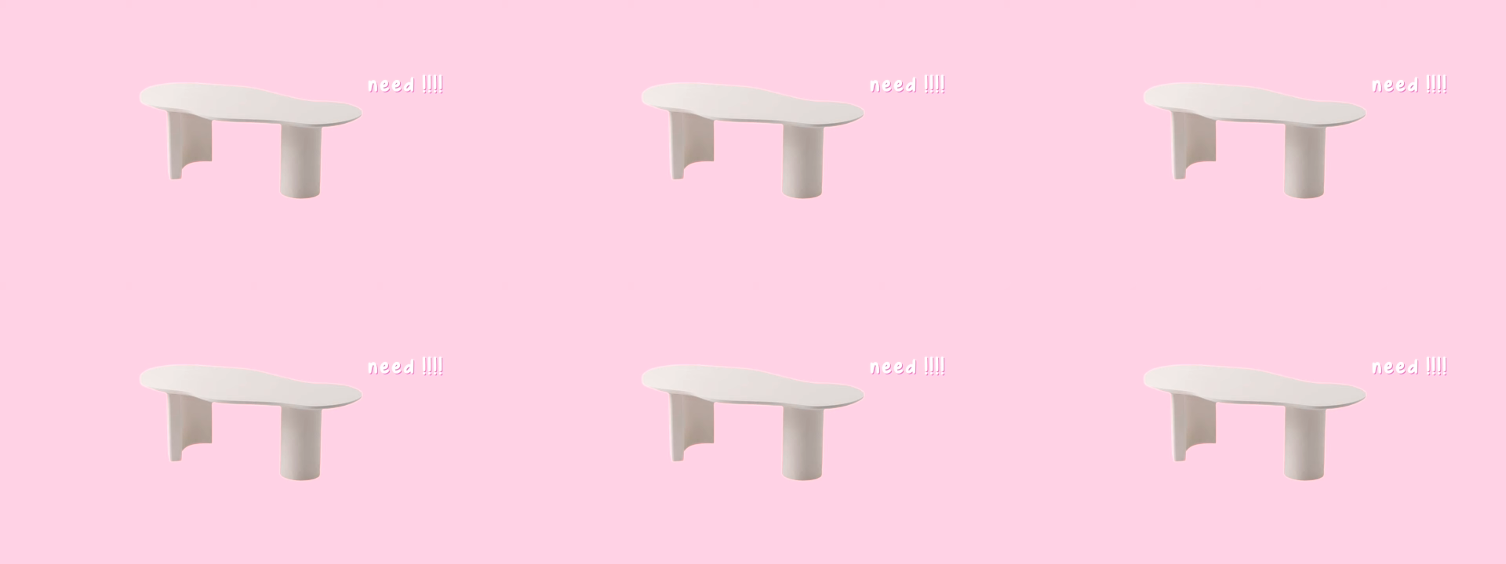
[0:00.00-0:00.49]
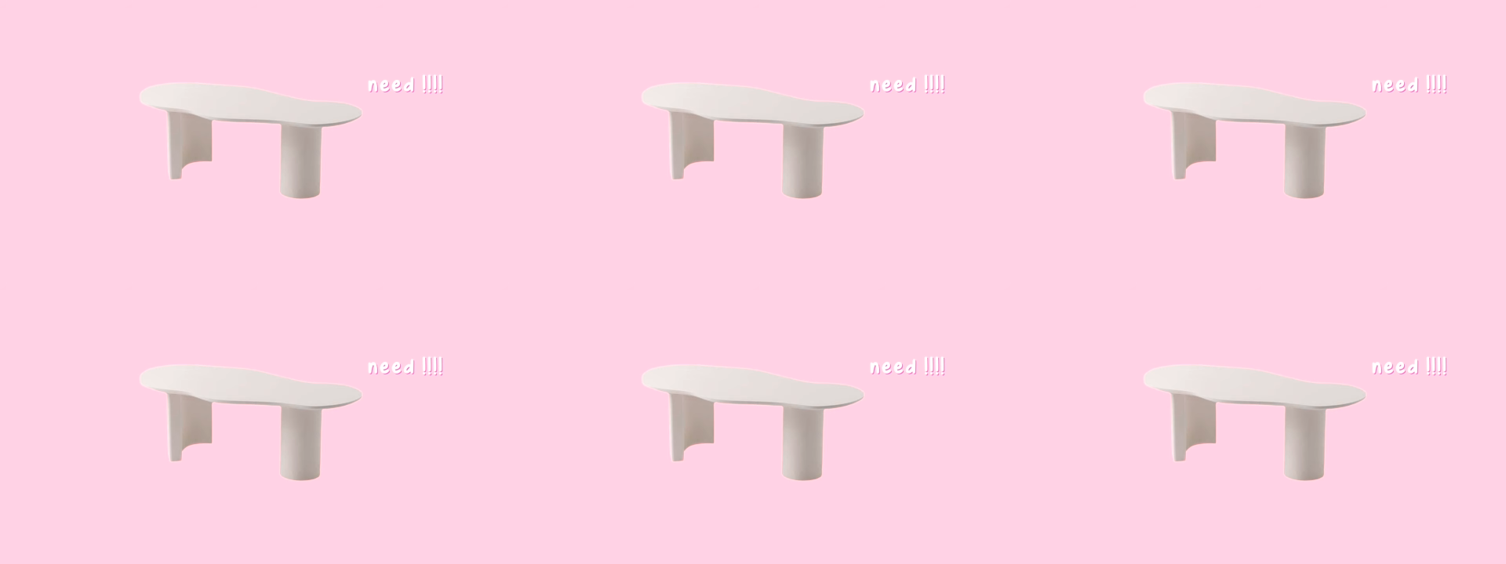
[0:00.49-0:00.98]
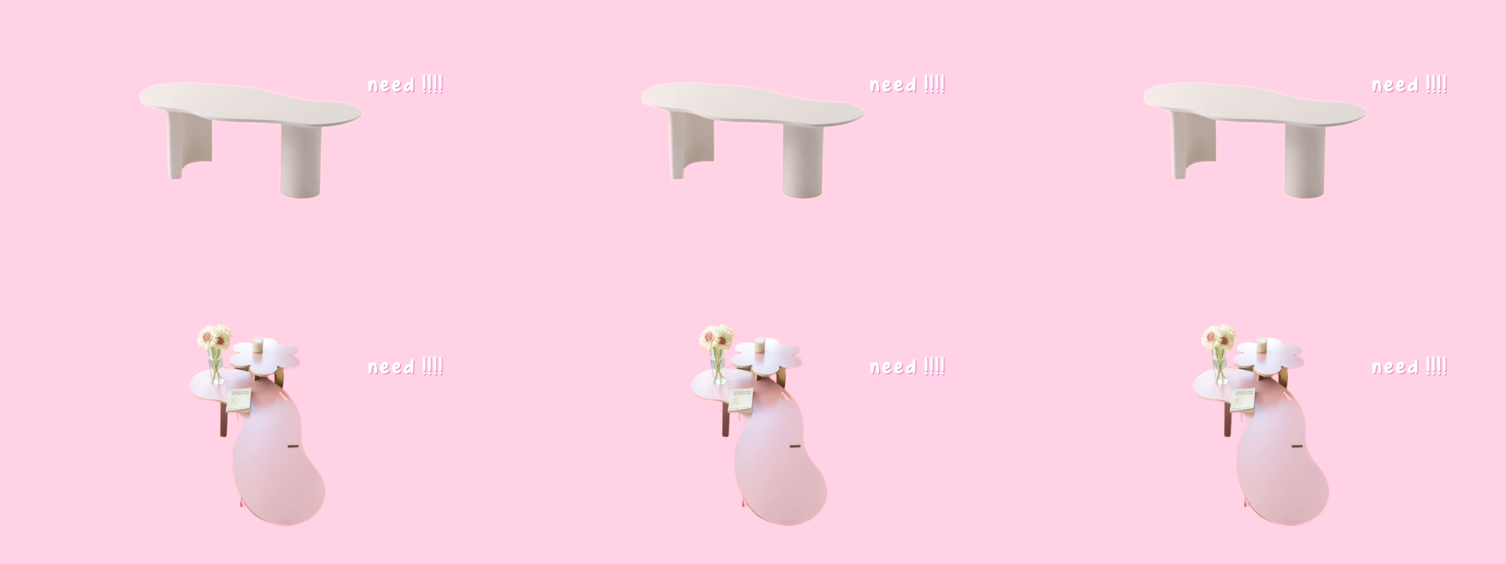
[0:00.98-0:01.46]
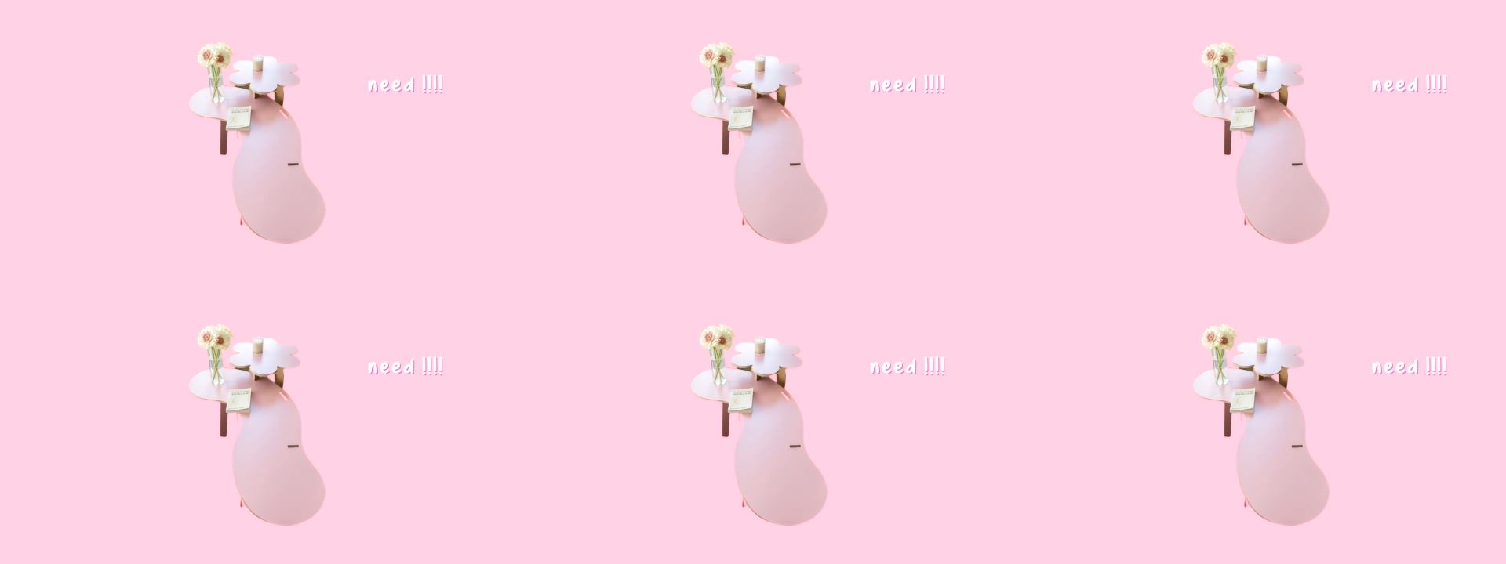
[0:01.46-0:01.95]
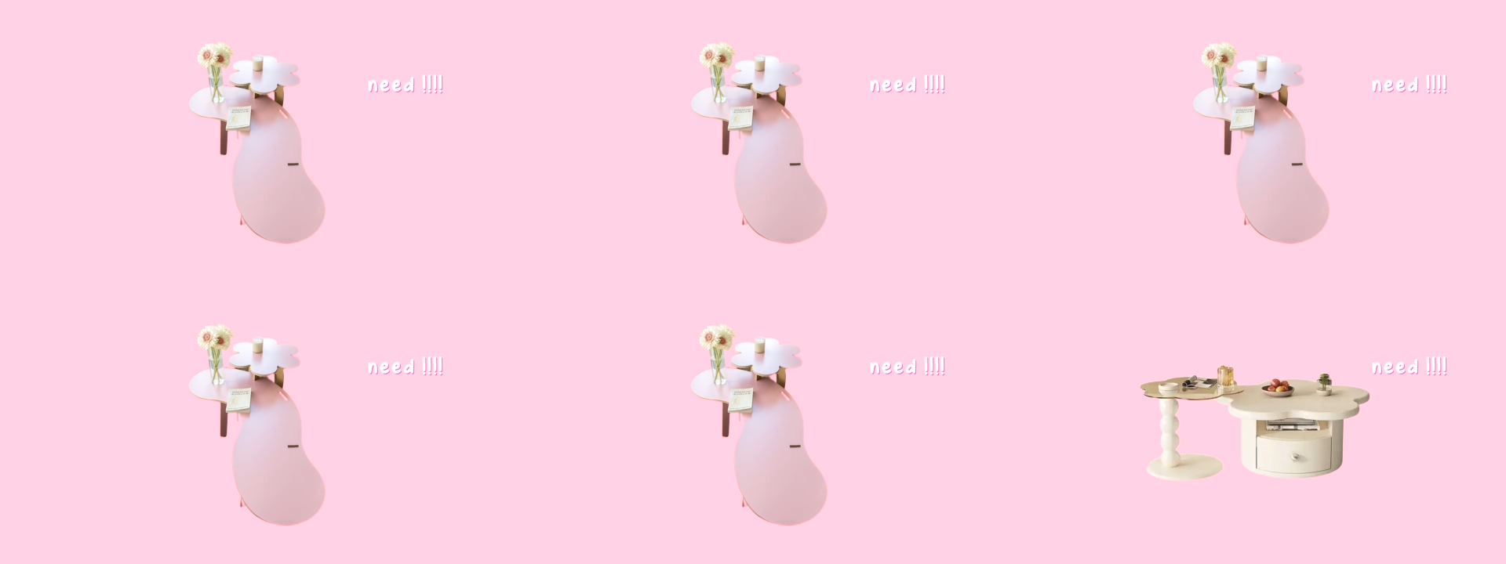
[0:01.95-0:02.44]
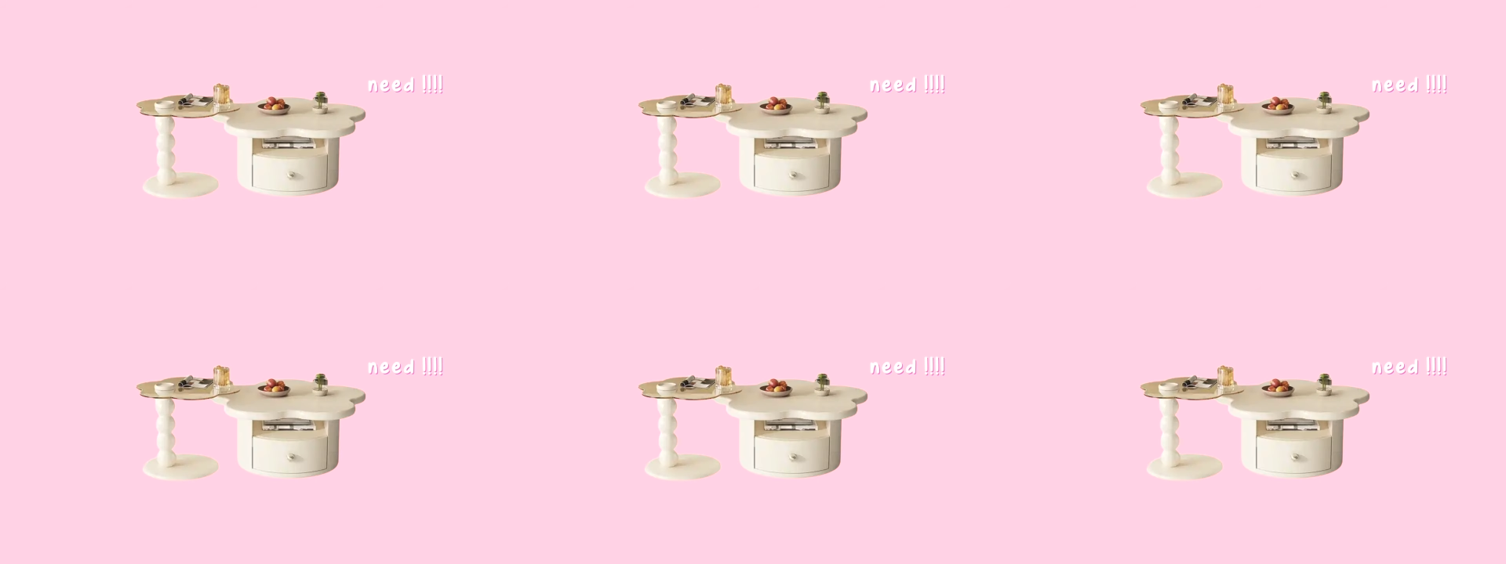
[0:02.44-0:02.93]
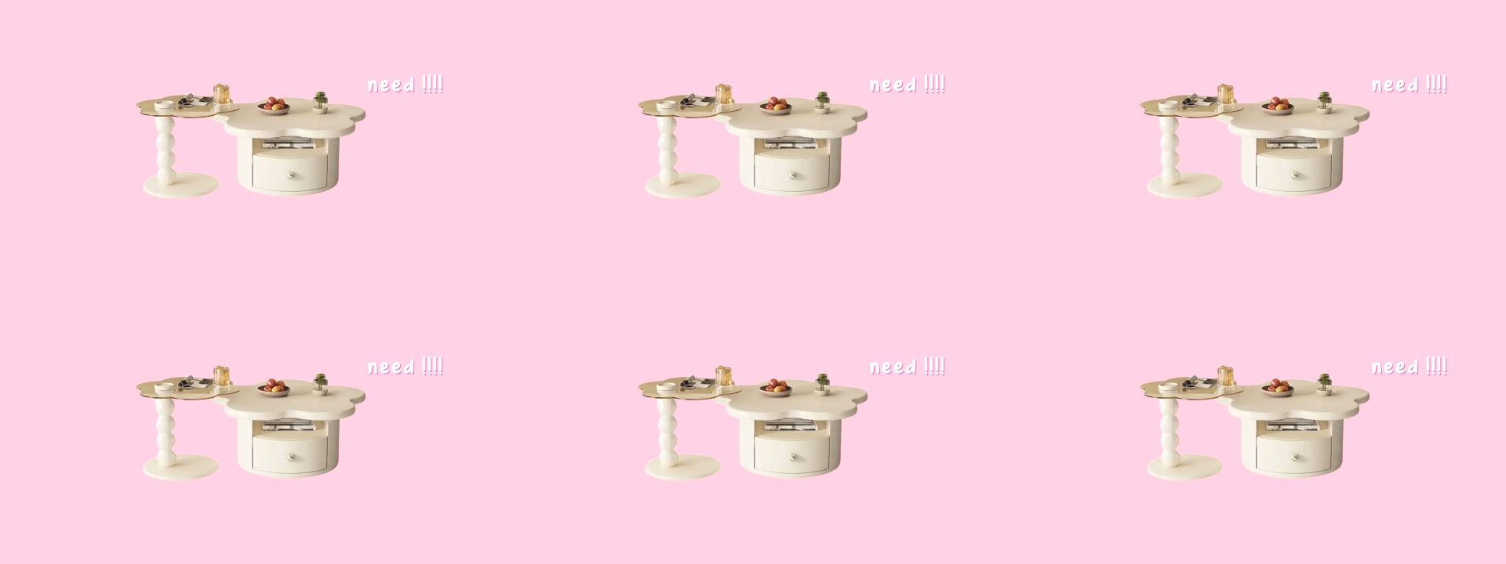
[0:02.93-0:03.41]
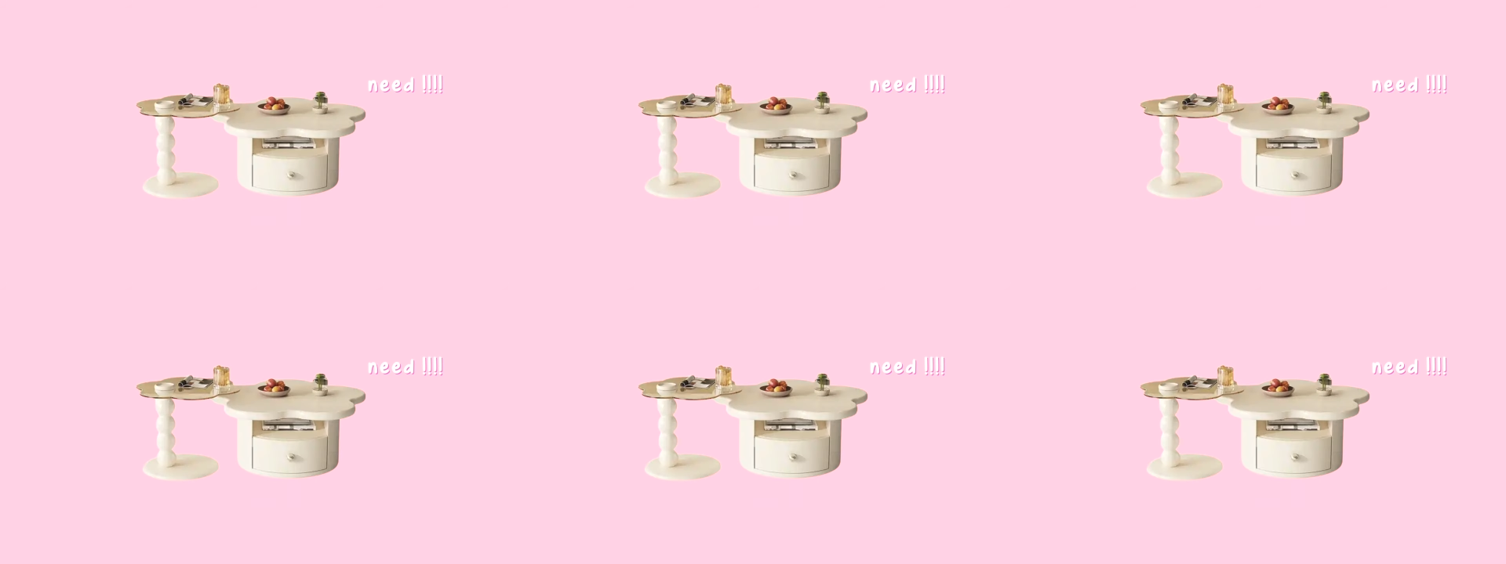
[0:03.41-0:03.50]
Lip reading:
(no speaker visible)